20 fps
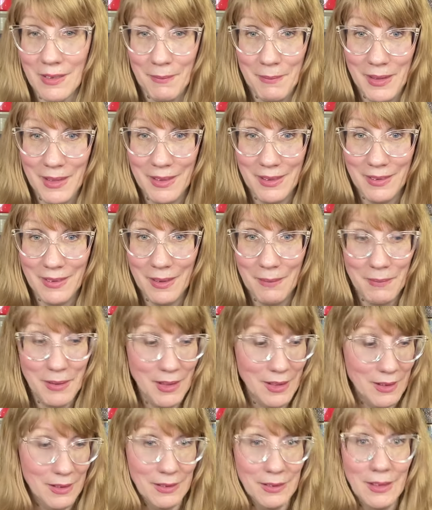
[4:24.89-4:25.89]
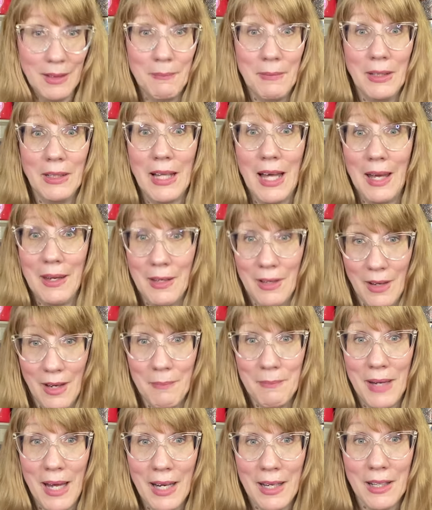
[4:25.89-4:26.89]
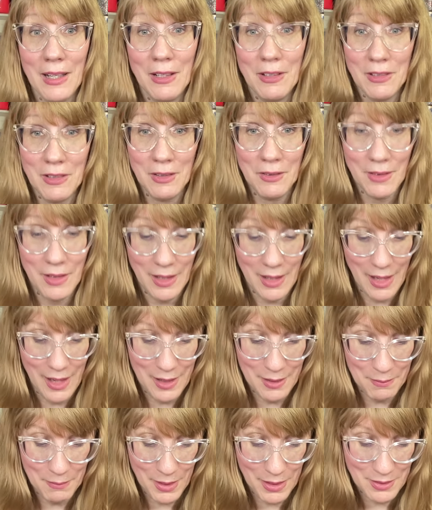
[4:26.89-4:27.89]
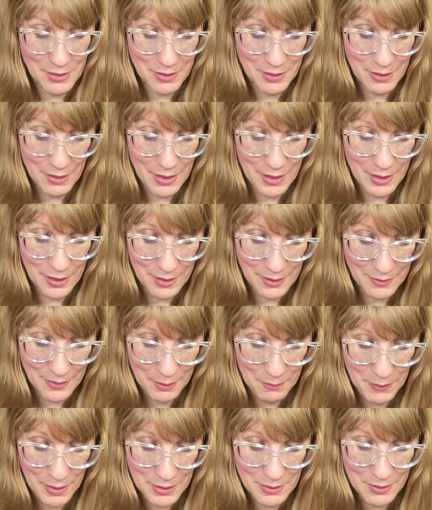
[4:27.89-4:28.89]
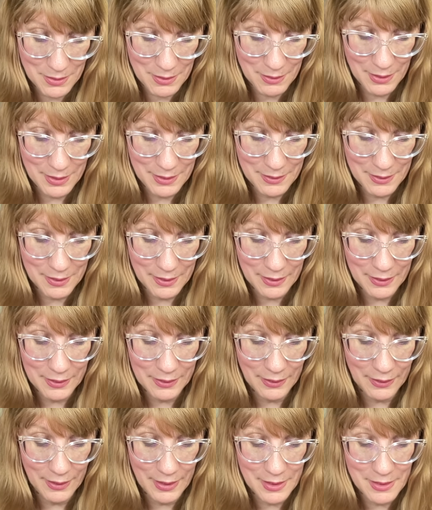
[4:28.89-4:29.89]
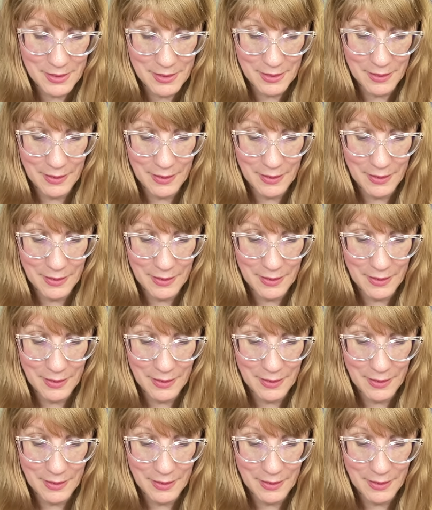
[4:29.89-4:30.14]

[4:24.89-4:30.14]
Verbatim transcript: Let me, you know, I'm not going to do it on my screen because then my screen's going to glitch.